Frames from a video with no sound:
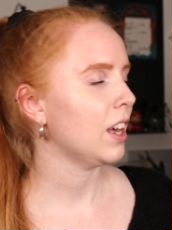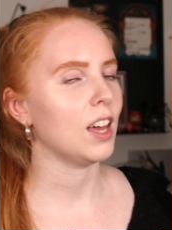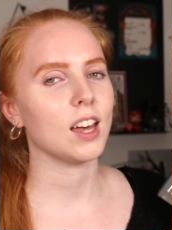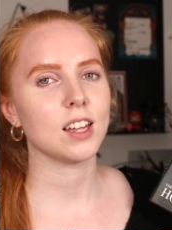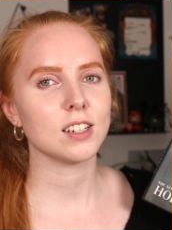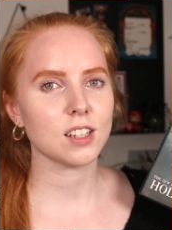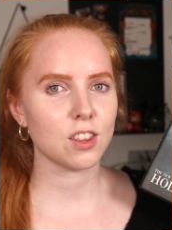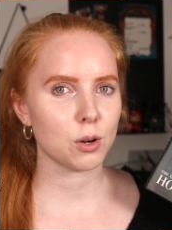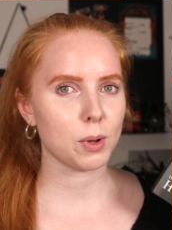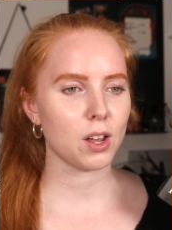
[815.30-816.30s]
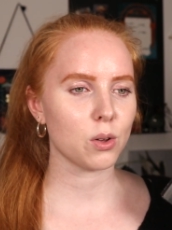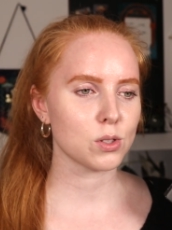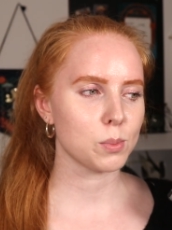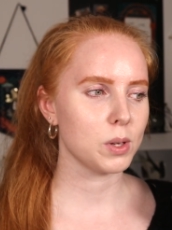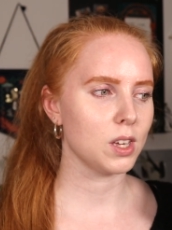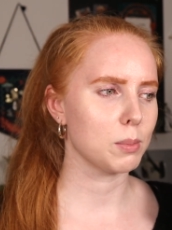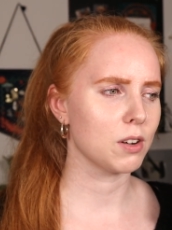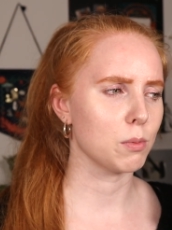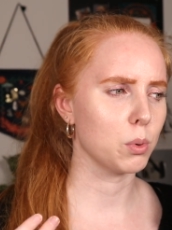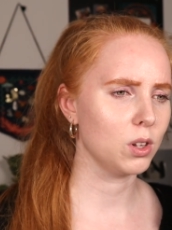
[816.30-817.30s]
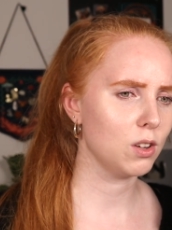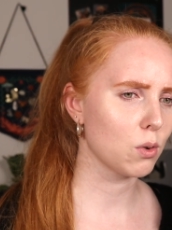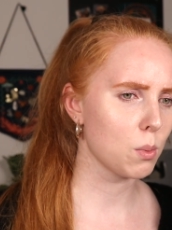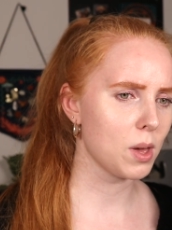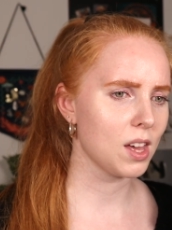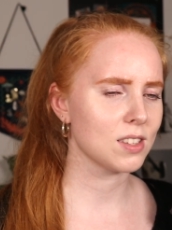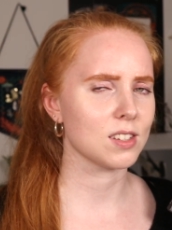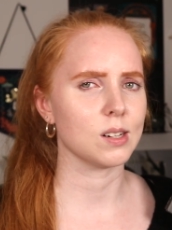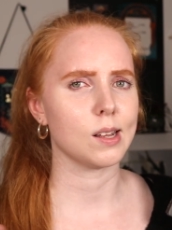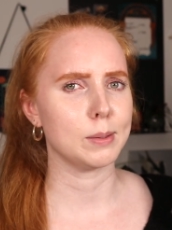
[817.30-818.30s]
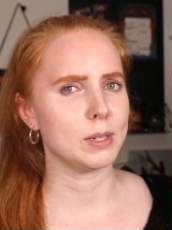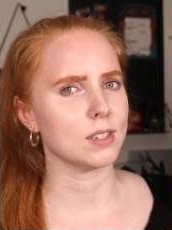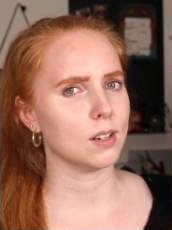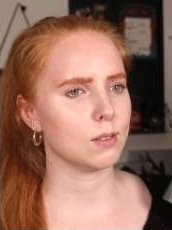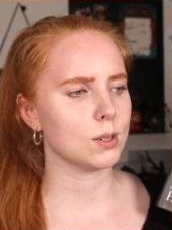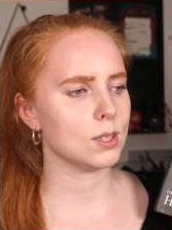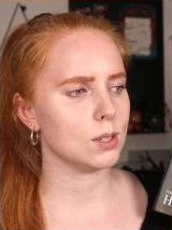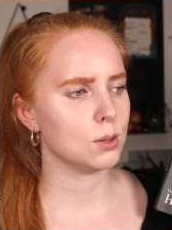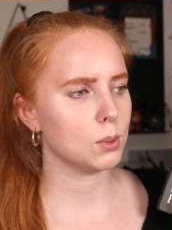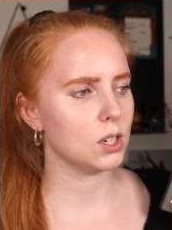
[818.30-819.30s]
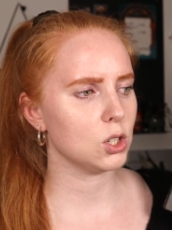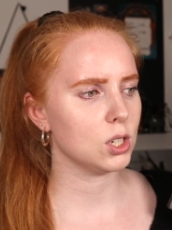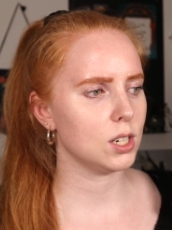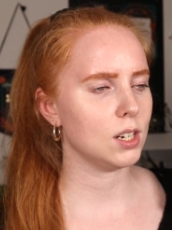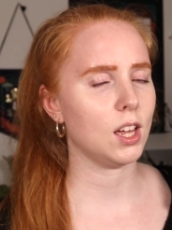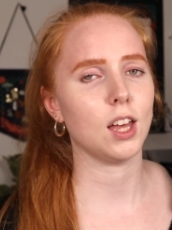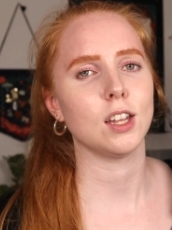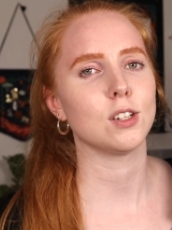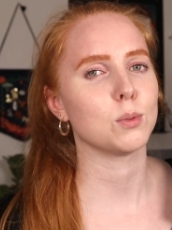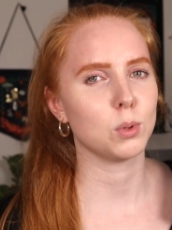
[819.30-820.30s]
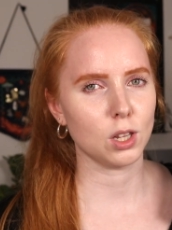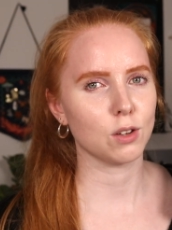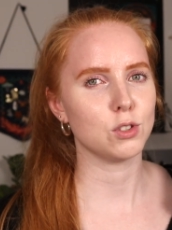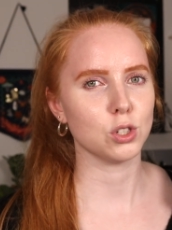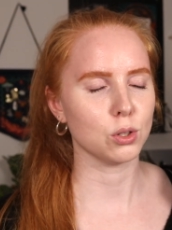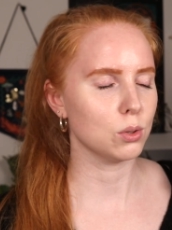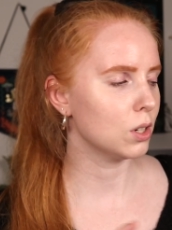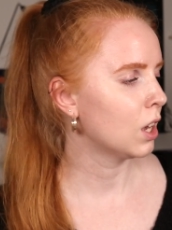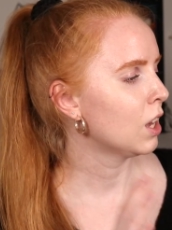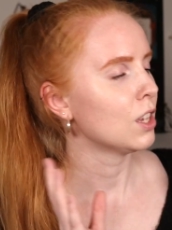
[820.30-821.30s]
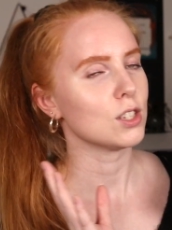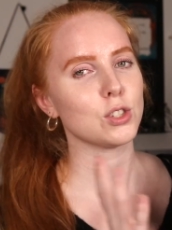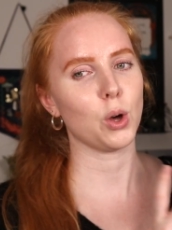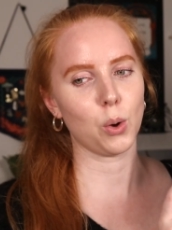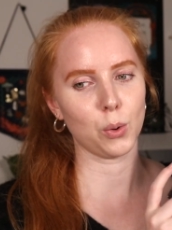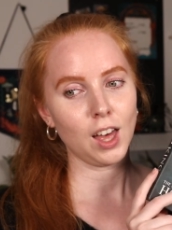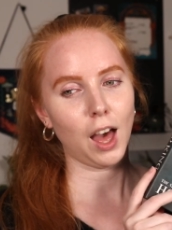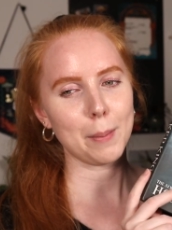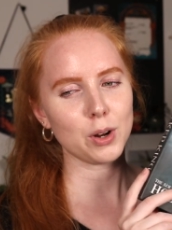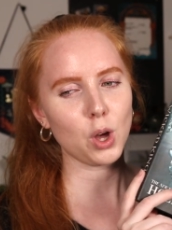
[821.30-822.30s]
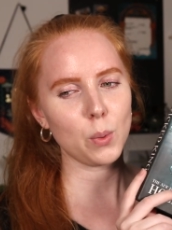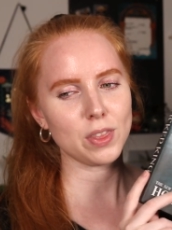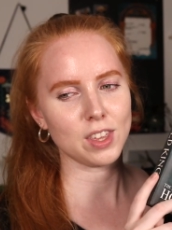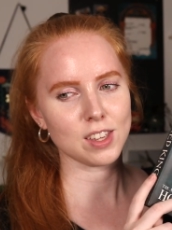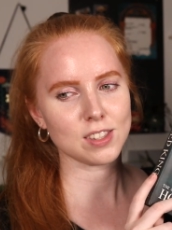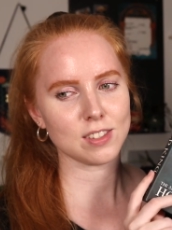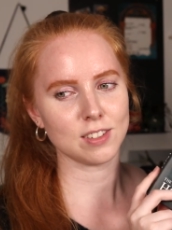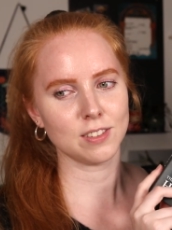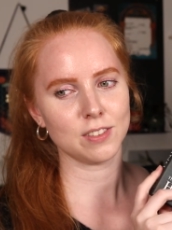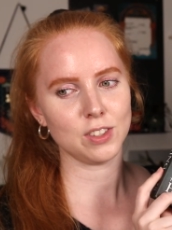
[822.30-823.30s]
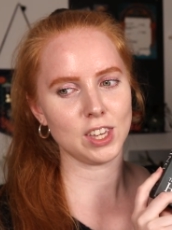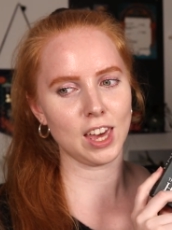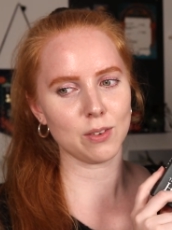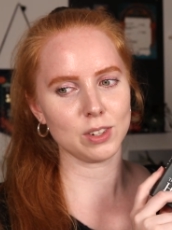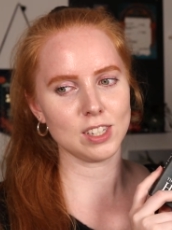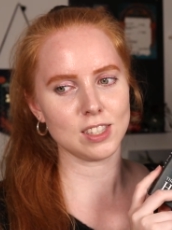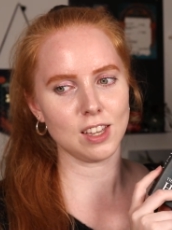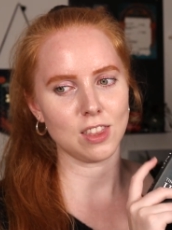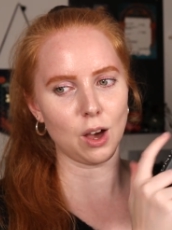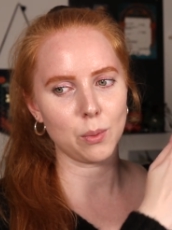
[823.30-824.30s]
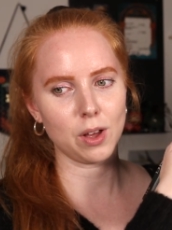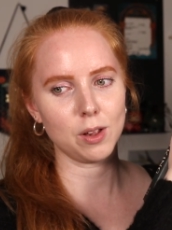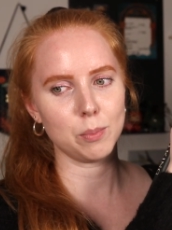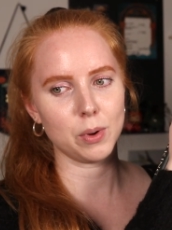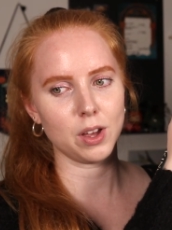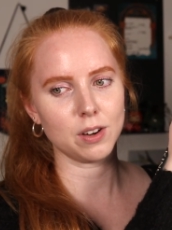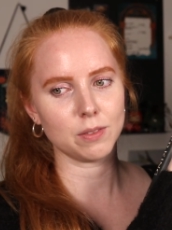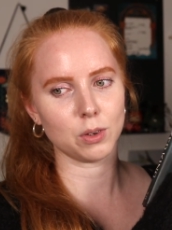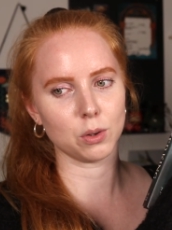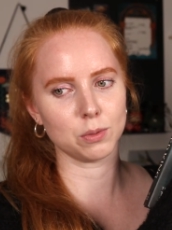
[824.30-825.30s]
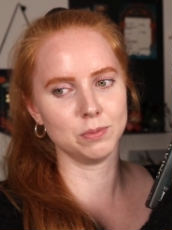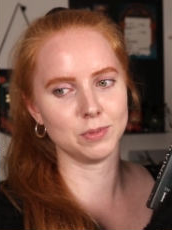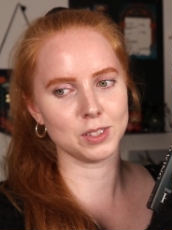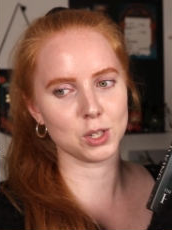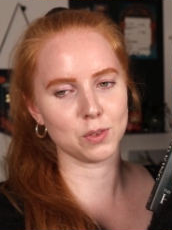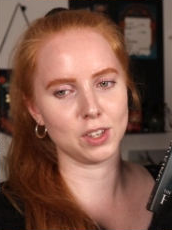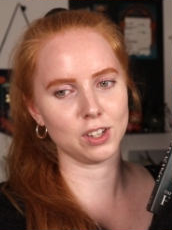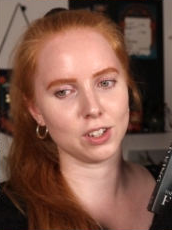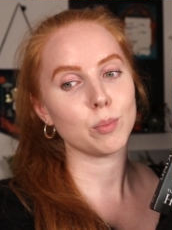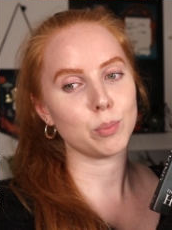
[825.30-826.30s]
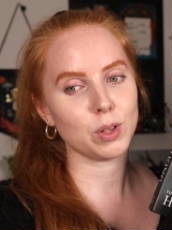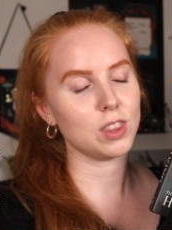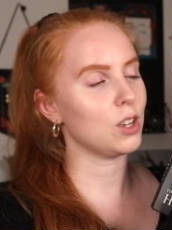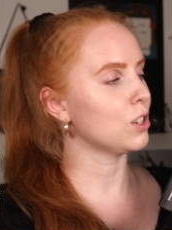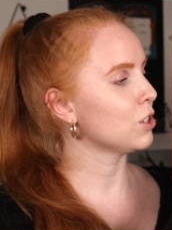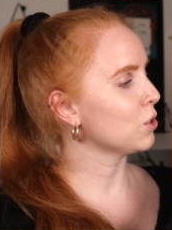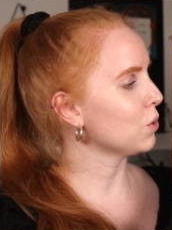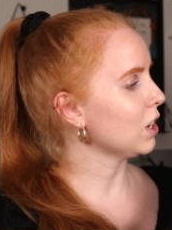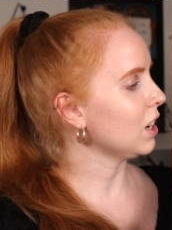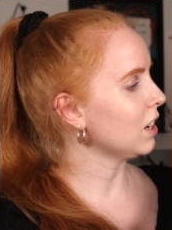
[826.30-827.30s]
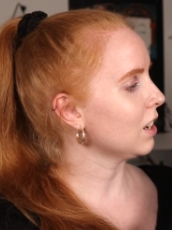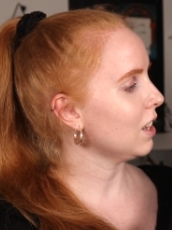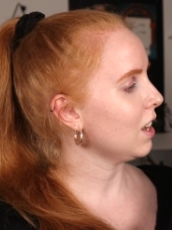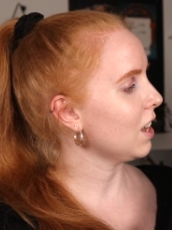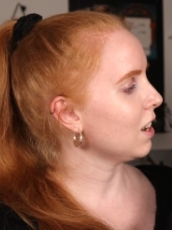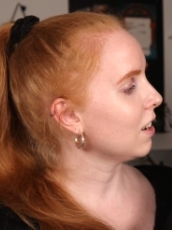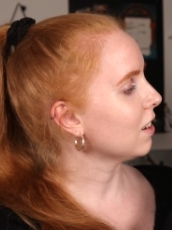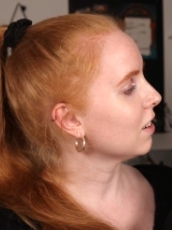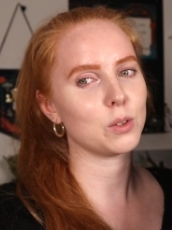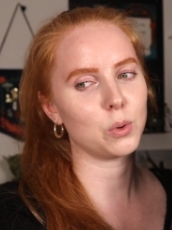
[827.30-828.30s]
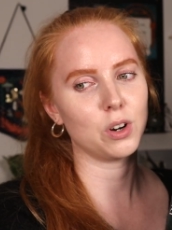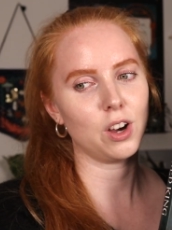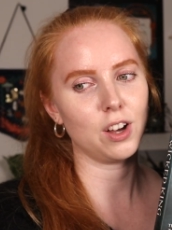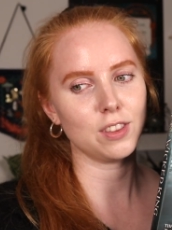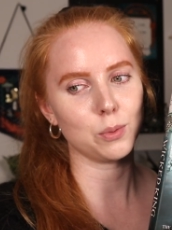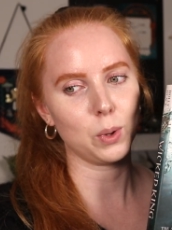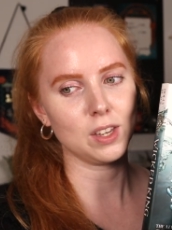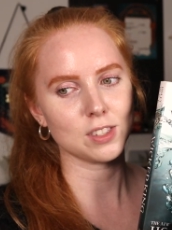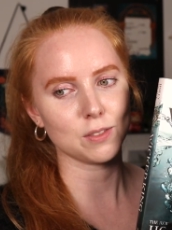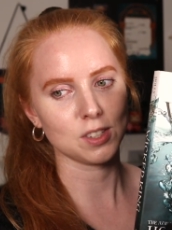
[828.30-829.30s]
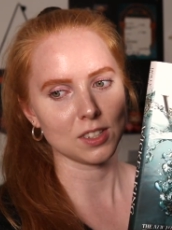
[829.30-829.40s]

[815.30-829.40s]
And there might also be a bit of a bully romance and an enemies to lovers situation. And we love Jude. So I'm gonna go with this. You can't really see it that well, but oh, it's over here. But there's green in or on the wings of this